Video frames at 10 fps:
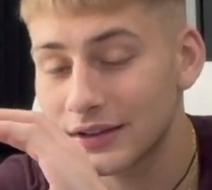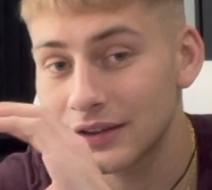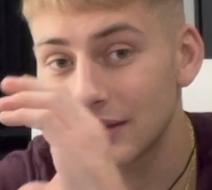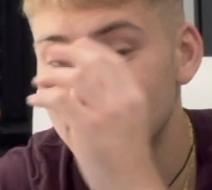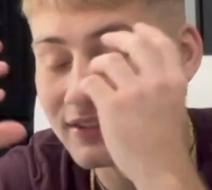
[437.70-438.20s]

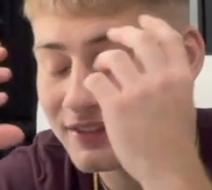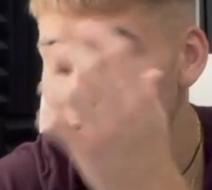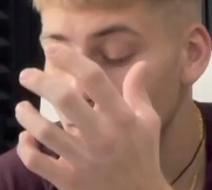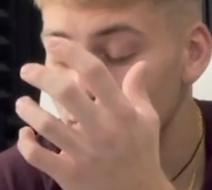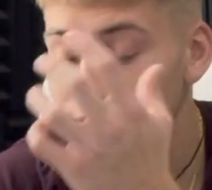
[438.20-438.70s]

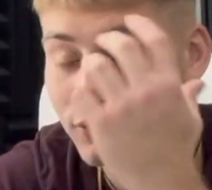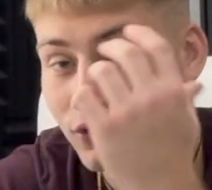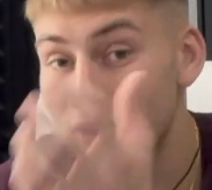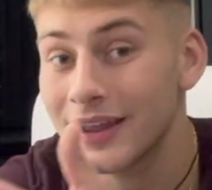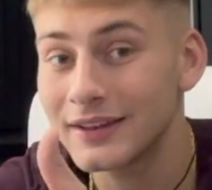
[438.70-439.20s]
consecutive
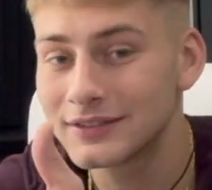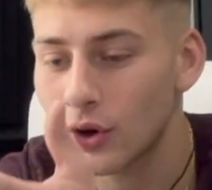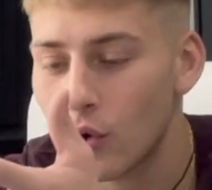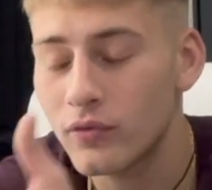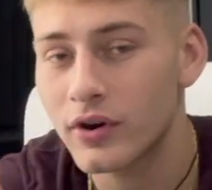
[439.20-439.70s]
trades
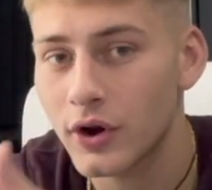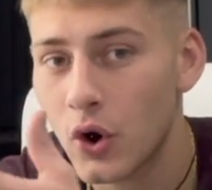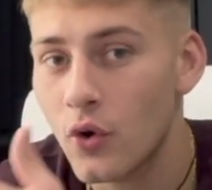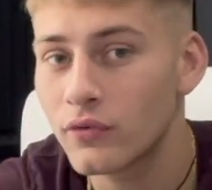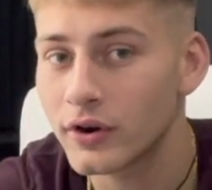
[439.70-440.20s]
over and
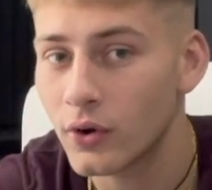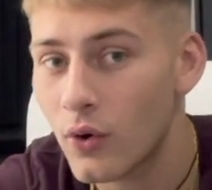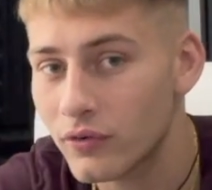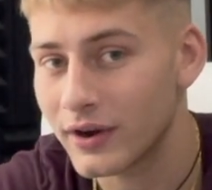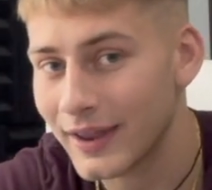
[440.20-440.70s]
over and
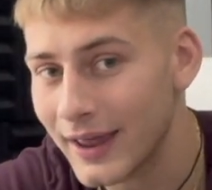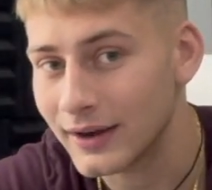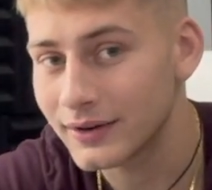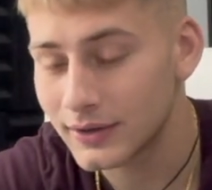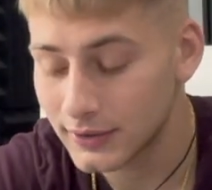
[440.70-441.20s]
over
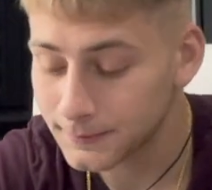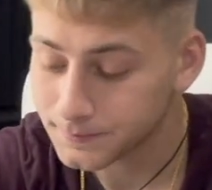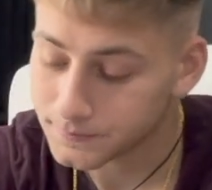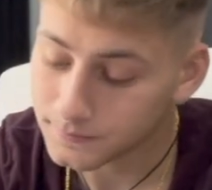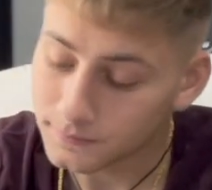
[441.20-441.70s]
again.
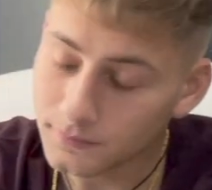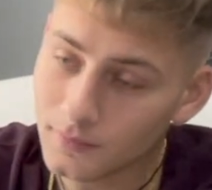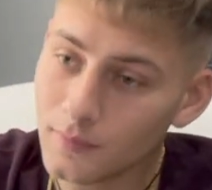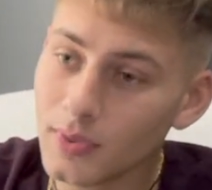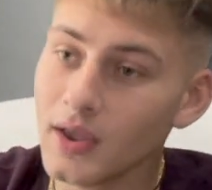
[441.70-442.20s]

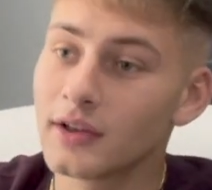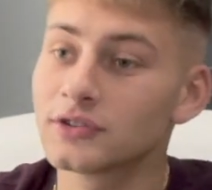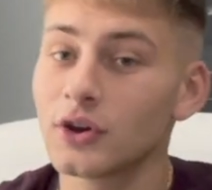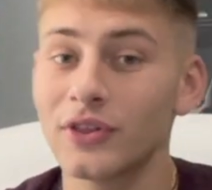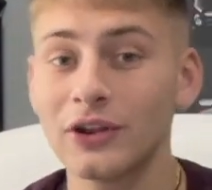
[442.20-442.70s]
And
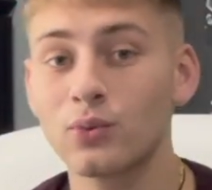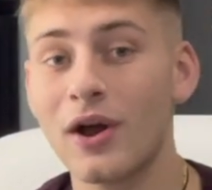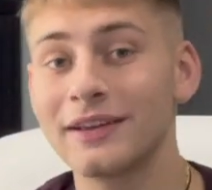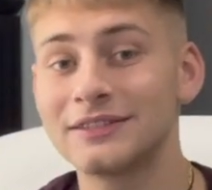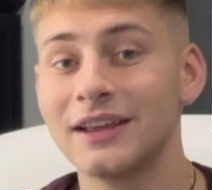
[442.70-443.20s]
so that's
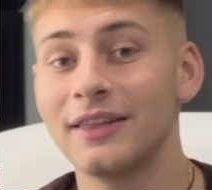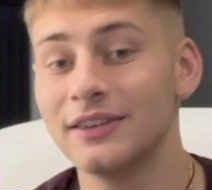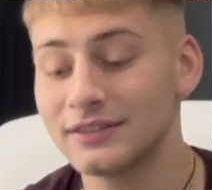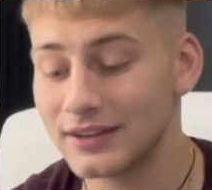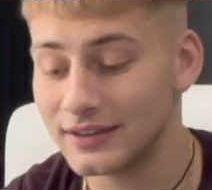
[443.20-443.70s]
why I say
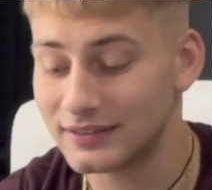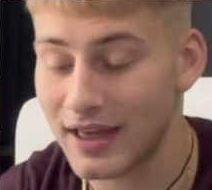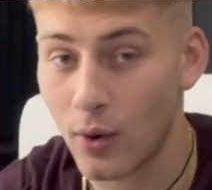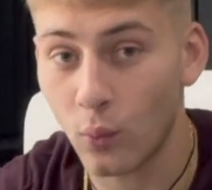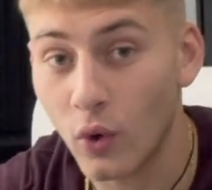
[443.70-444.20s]
this is
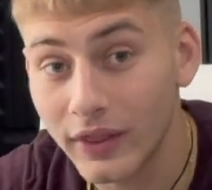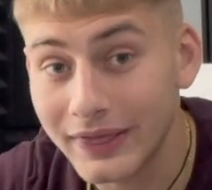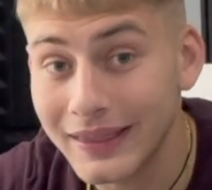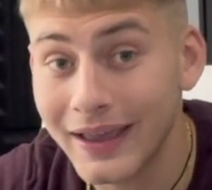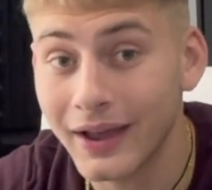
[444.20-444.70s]
that one
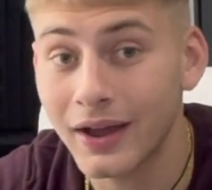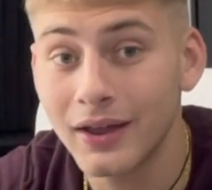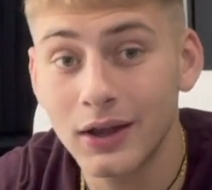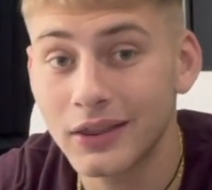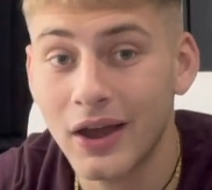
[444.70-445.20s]
thing
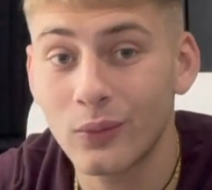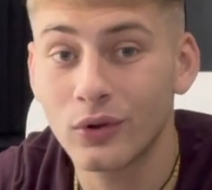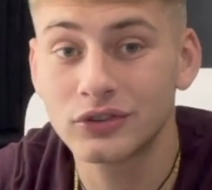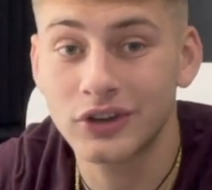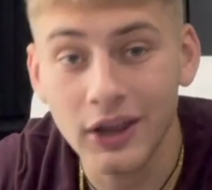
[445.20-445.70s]
that
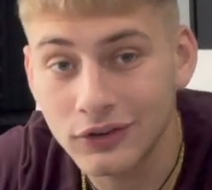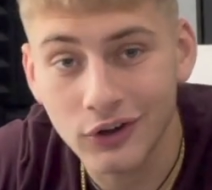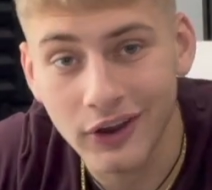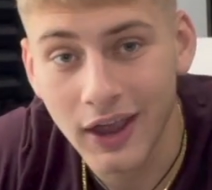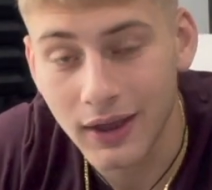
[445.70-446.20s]
will change
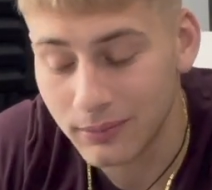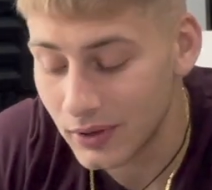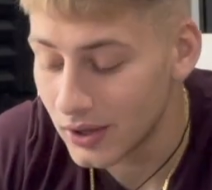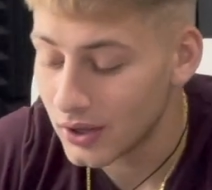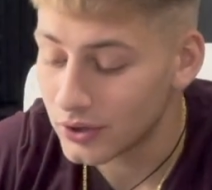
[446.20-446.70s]
your game.
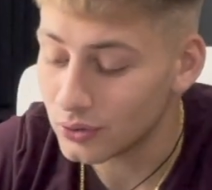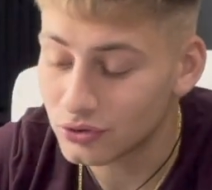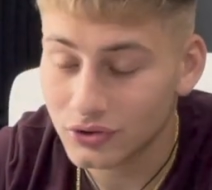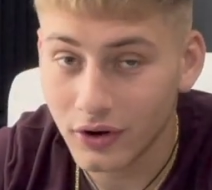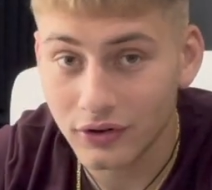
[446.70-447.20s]
You
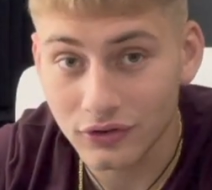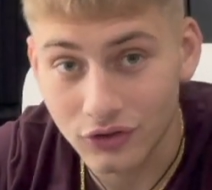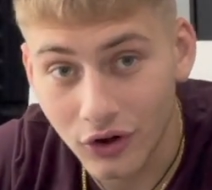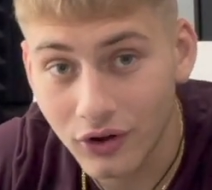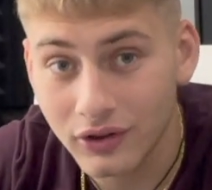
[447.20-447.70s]
start
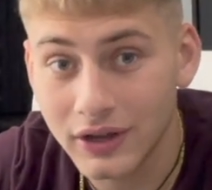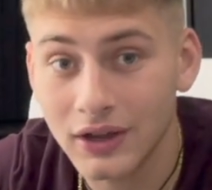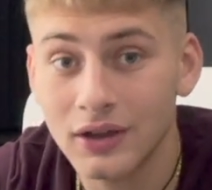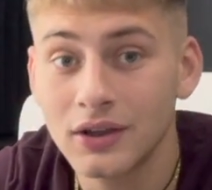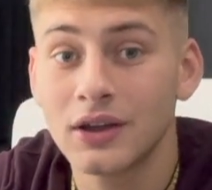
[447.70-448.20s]

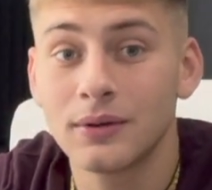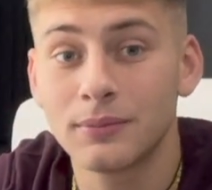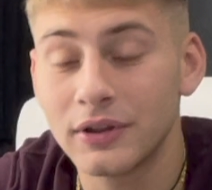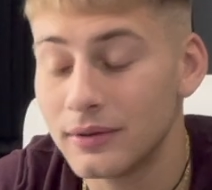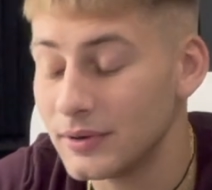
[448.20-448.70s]
journaling,
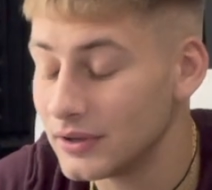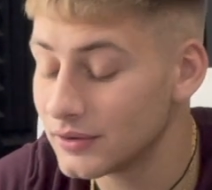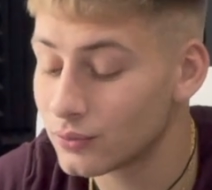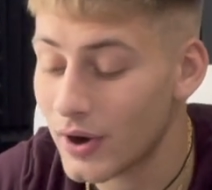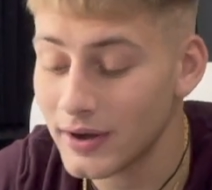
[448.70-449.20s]
believe me,
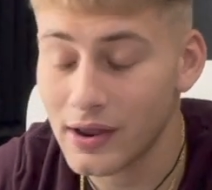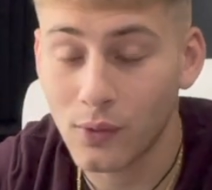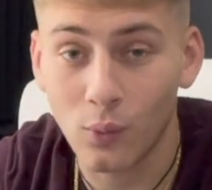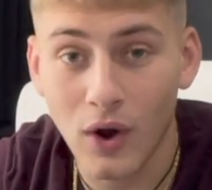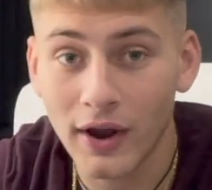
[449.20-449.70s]
write
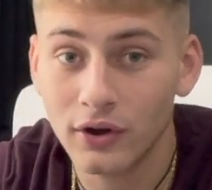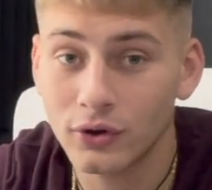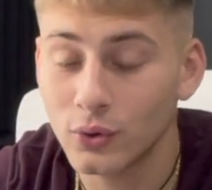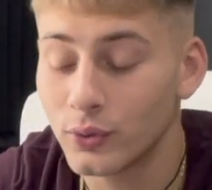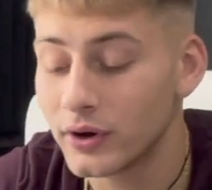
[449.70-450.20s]
down why you're
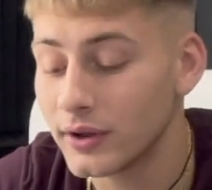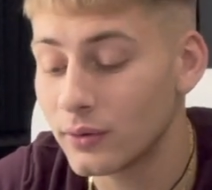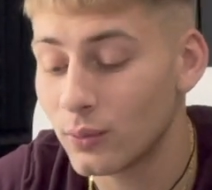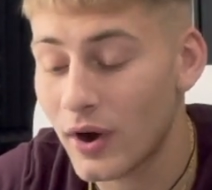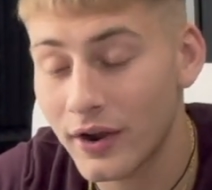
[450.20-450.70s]
doing it,
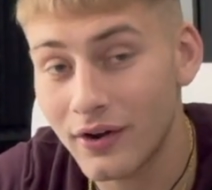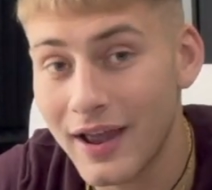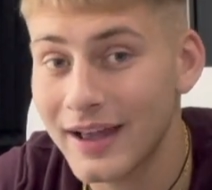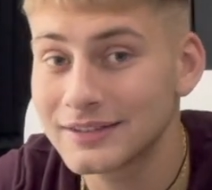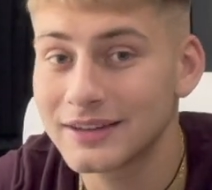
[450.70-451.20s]
why you're
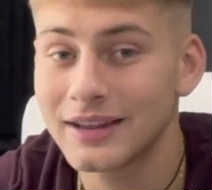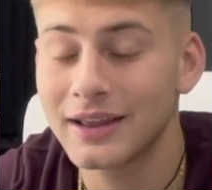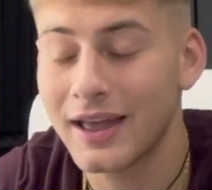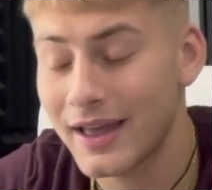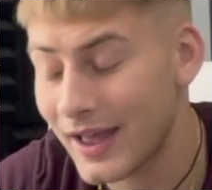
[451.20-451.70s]

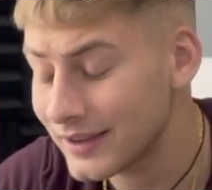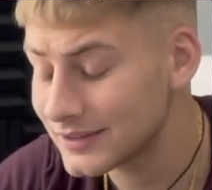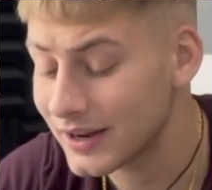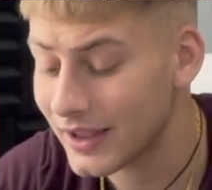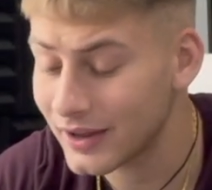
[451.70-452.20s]
exiting,
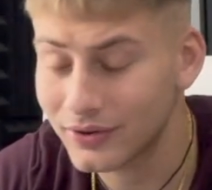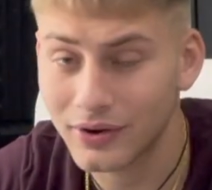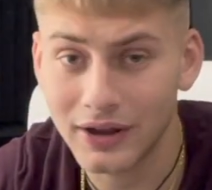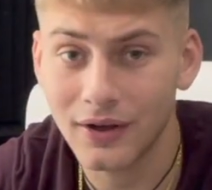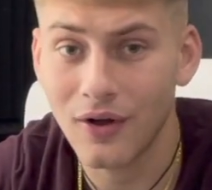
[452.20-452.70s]

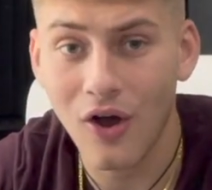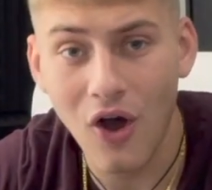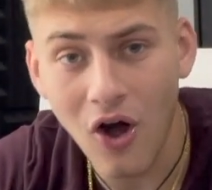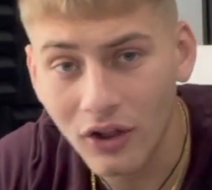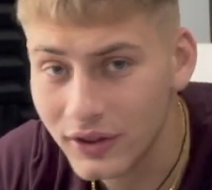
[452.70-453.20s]
entering,
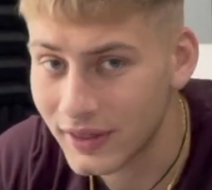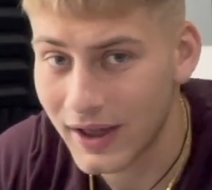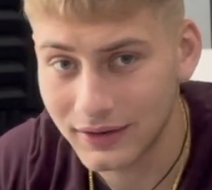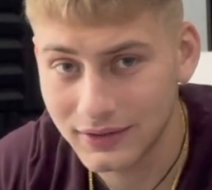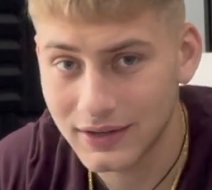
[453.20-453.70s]
all of
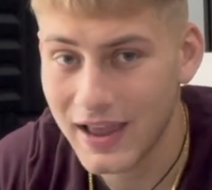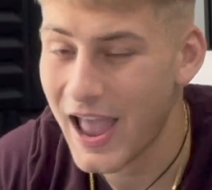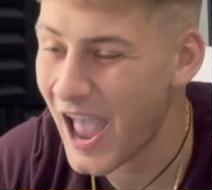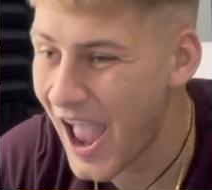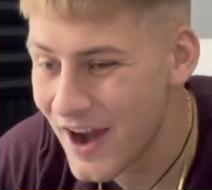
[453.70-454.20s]
that.
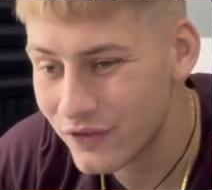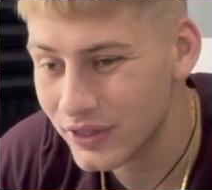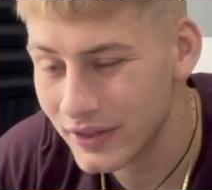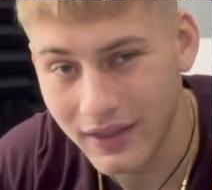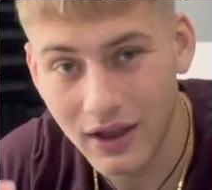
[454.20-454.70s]

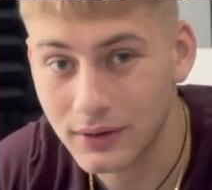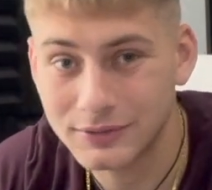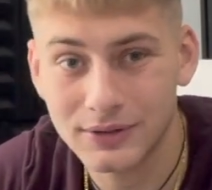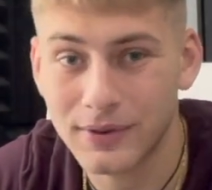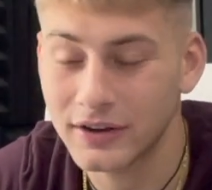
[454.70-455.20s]
Everything that
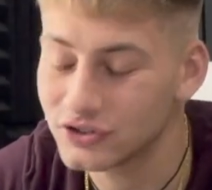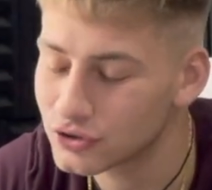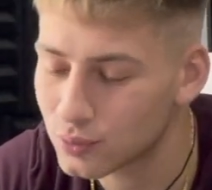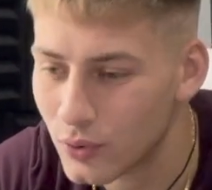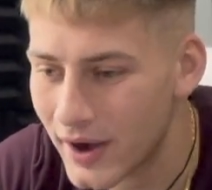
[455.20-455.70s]
comes to mind,
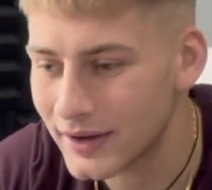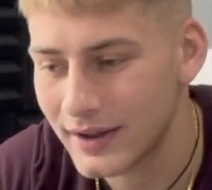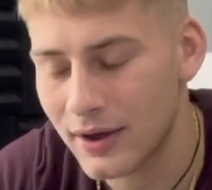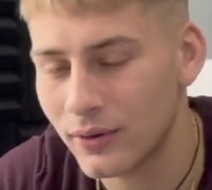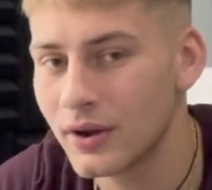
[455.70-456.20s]
just write it
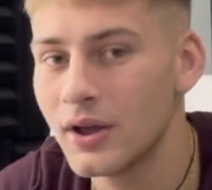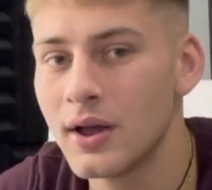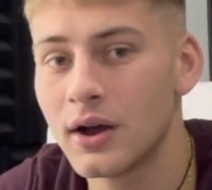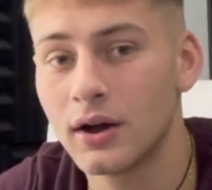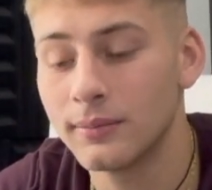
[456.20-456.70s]
down
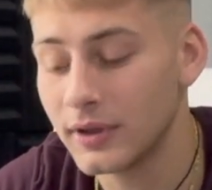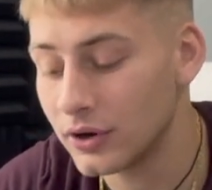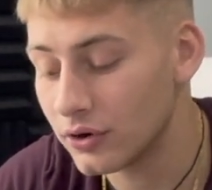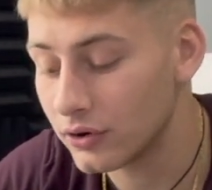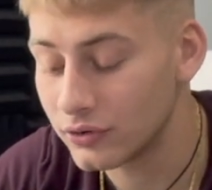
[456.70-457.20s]

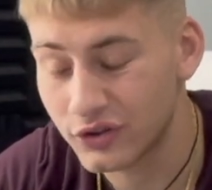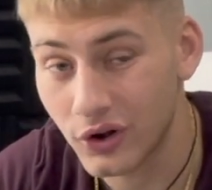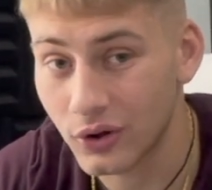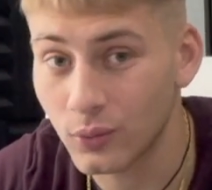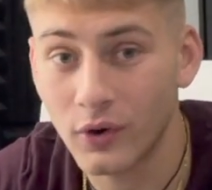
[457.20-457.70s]
in your
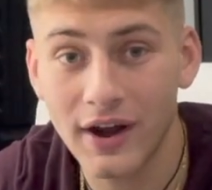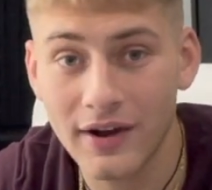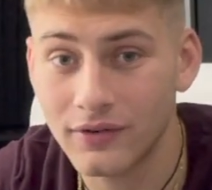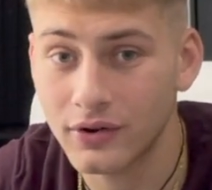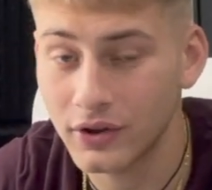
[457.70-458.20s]
journal,
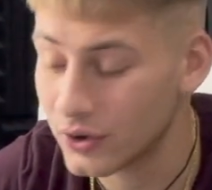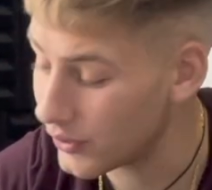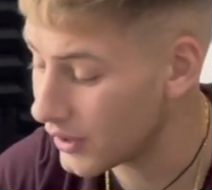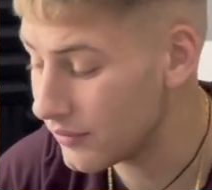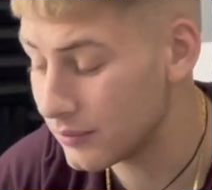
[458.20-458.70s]
wherever.
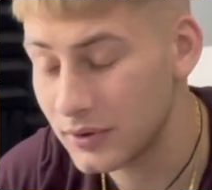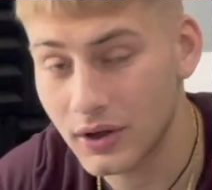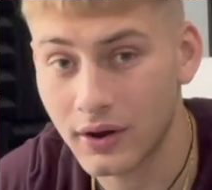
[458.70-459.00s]
It can even be